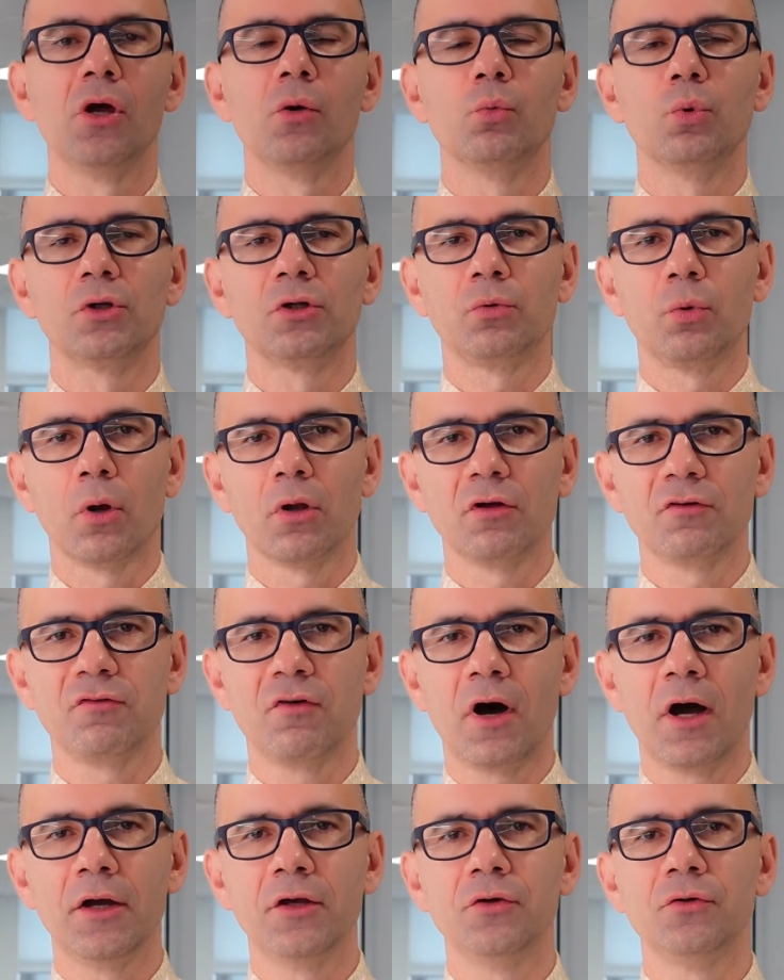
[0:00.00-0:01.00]
would
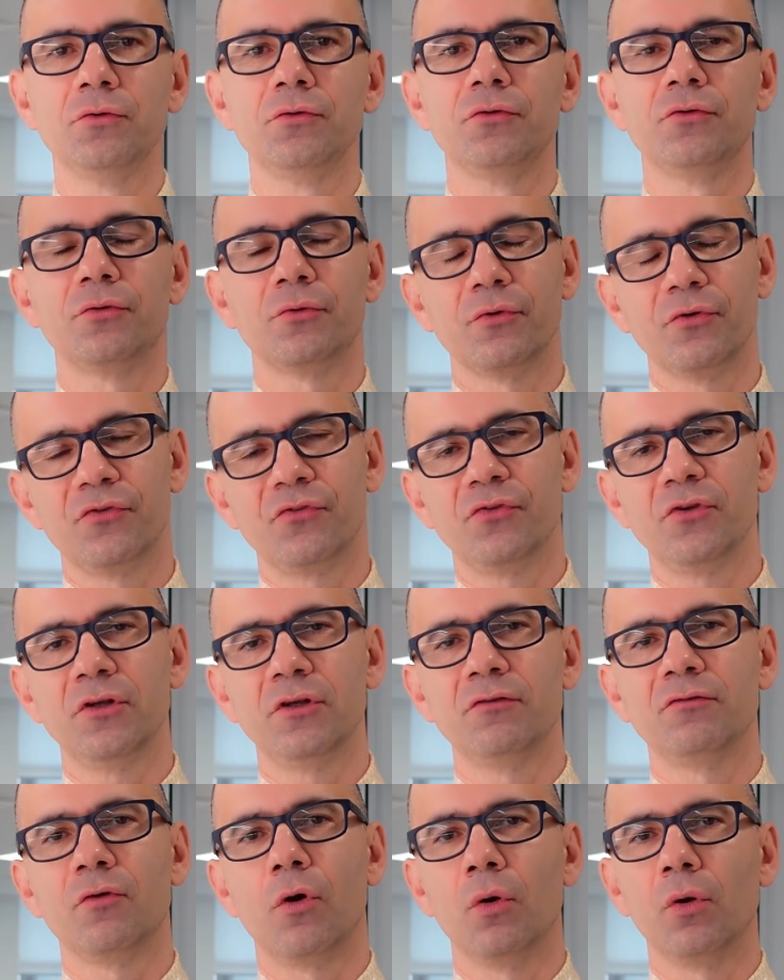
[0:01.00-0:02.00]
qualify you to
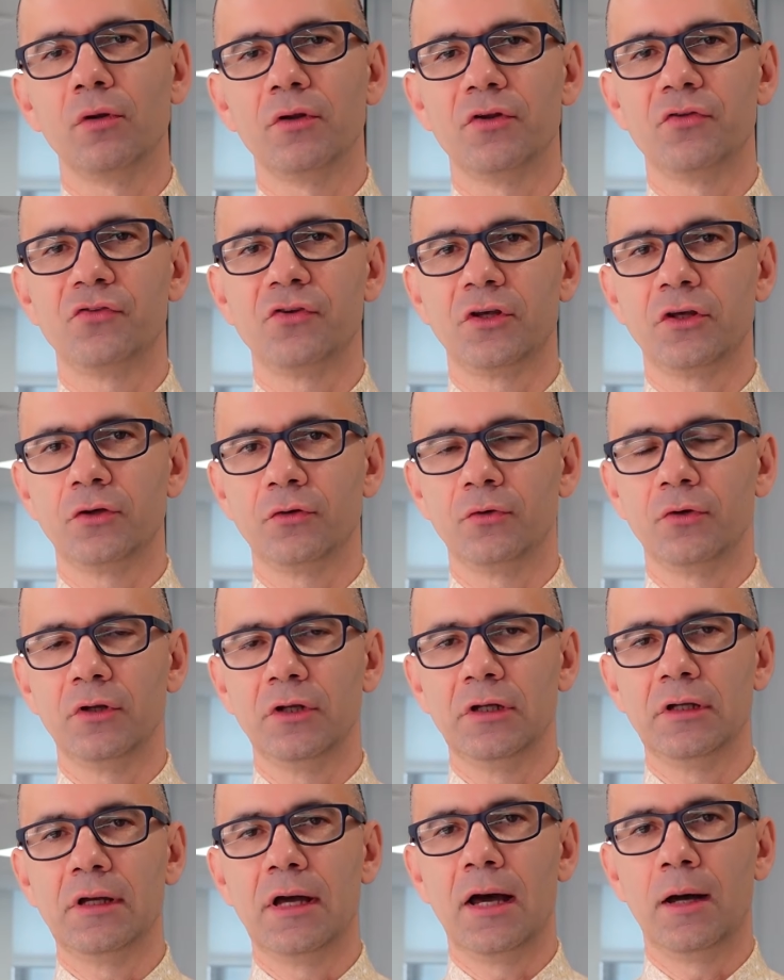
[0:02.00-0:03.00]
receive Old Age
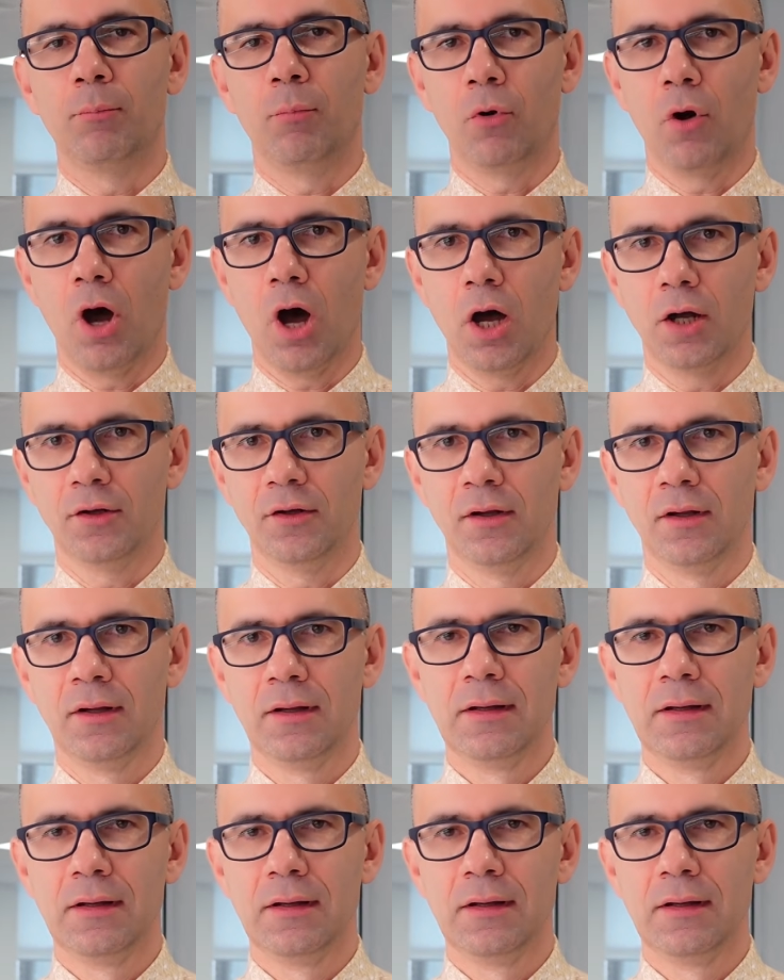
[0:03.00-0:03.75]
Security abroad.